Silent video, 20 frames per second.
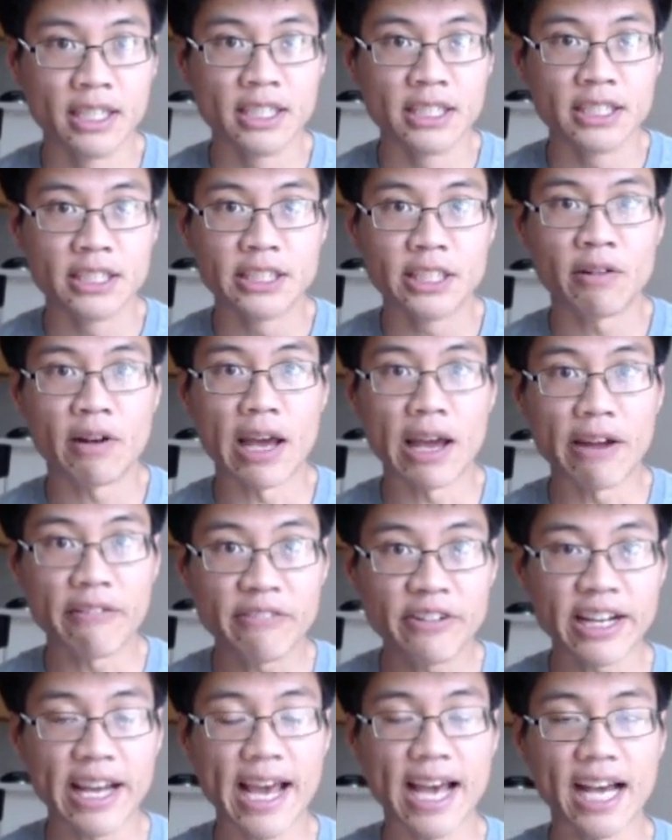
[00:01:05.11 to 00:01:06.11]
So
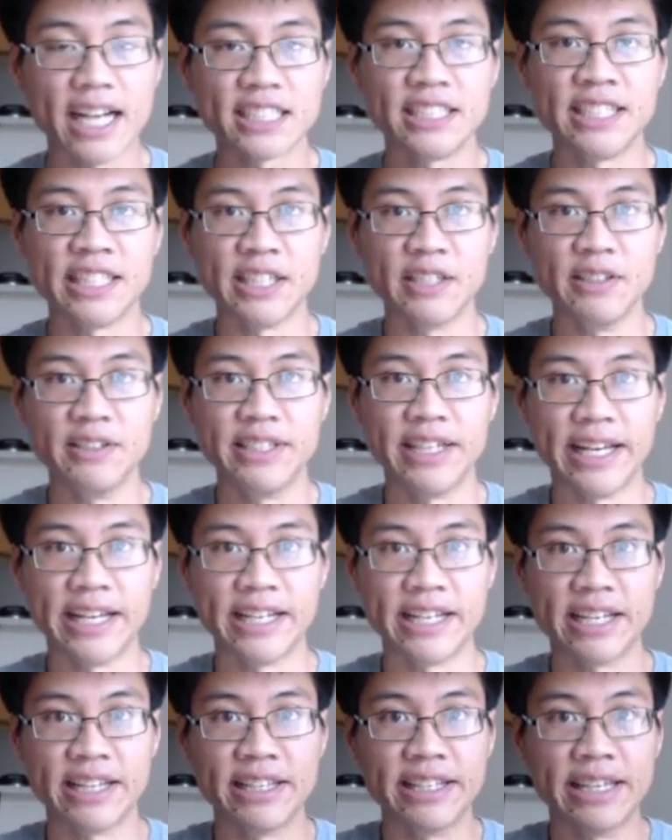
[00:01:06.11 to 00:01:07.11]
every action that you
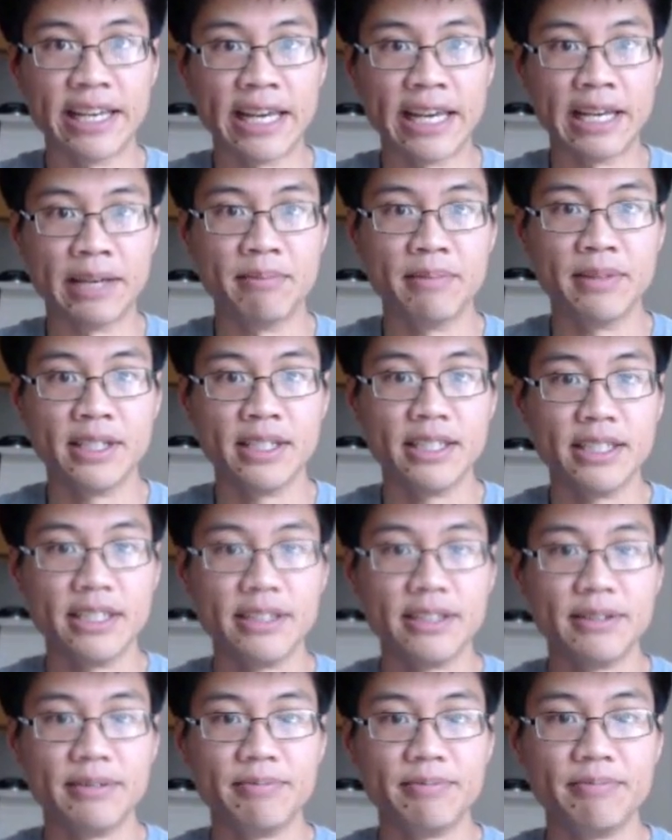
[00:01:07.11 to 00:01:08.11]
take in the game
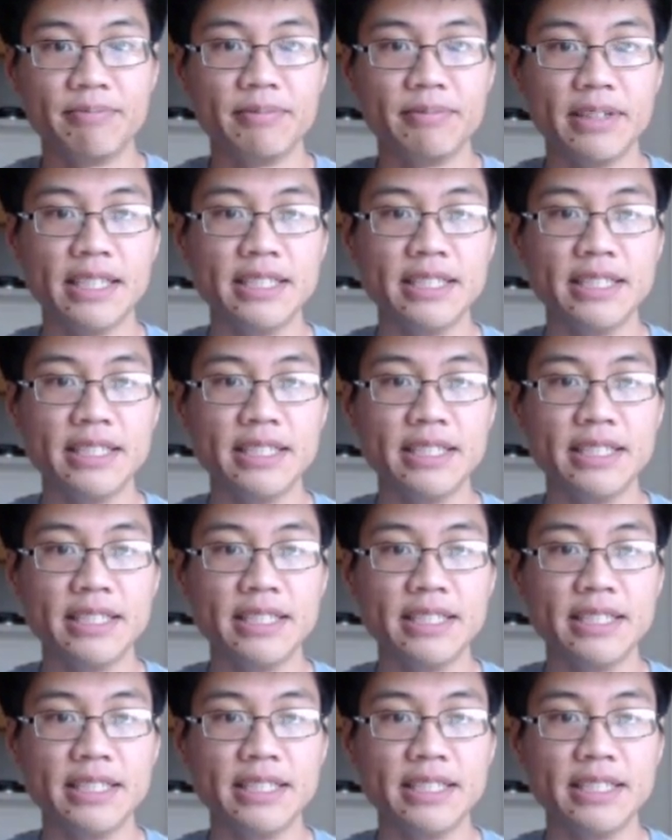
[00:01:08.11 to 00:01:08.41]
is